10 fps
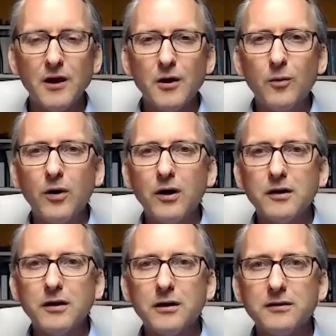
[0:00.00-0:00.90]

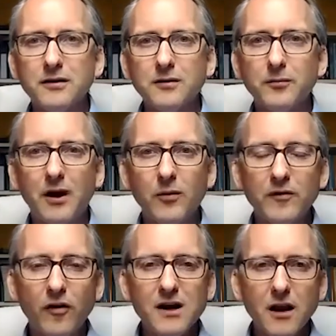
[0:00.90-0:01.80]
Well, we're
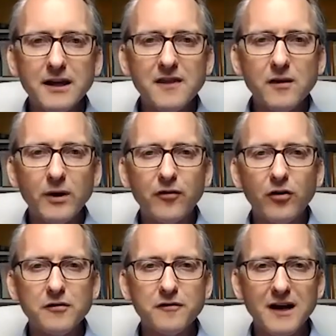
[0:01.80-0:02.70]
very lucky that we have our
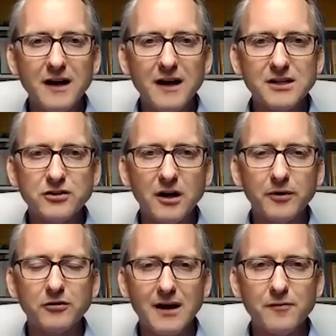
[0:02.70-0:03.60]
own factory up
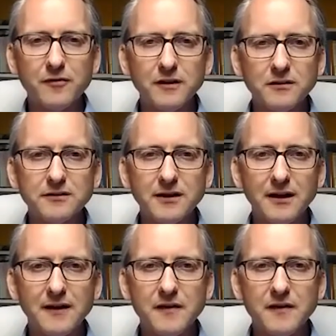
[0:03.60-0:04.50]
at Cranfield
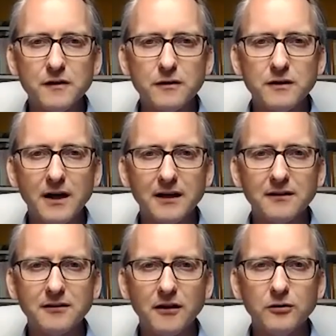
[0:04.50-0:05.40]
in the
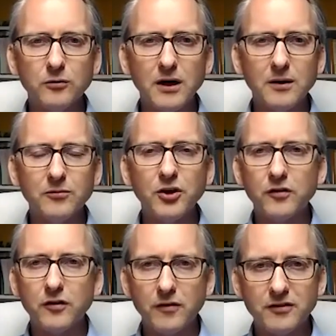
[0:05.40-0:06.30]
UK. So
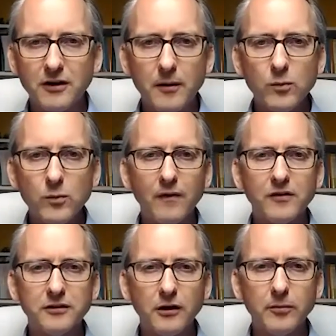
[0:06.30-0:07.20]
the CRP-1,
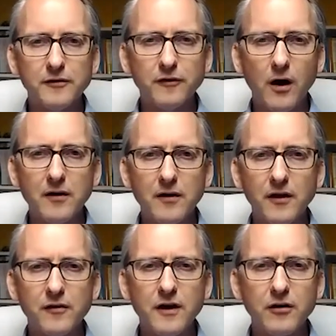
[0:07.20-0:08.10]
the CRP-5, and
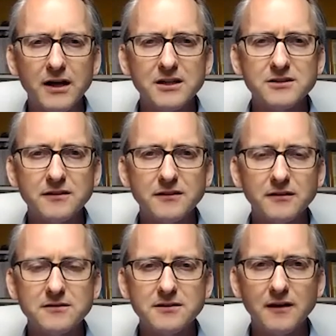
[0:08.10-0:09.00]
other variations
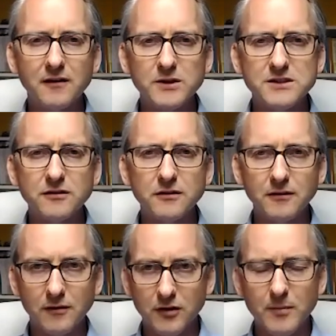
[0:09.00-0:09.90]
that we do
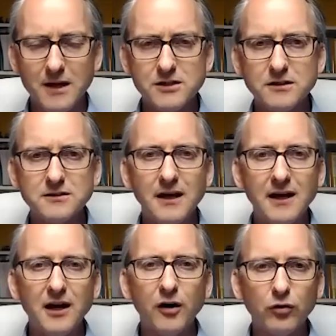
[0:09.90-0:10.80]
that you mentioned
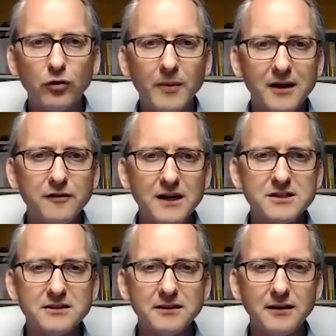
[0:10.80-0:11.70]
are all
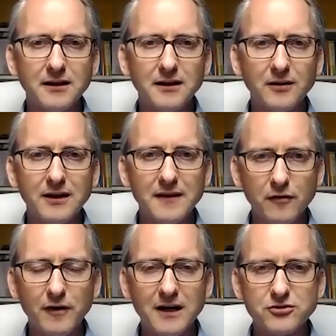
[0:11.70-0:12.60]
manufactured in the
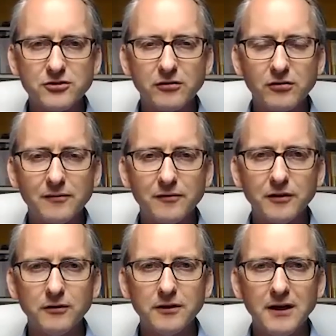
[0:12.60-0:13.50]
factory at Cranfield.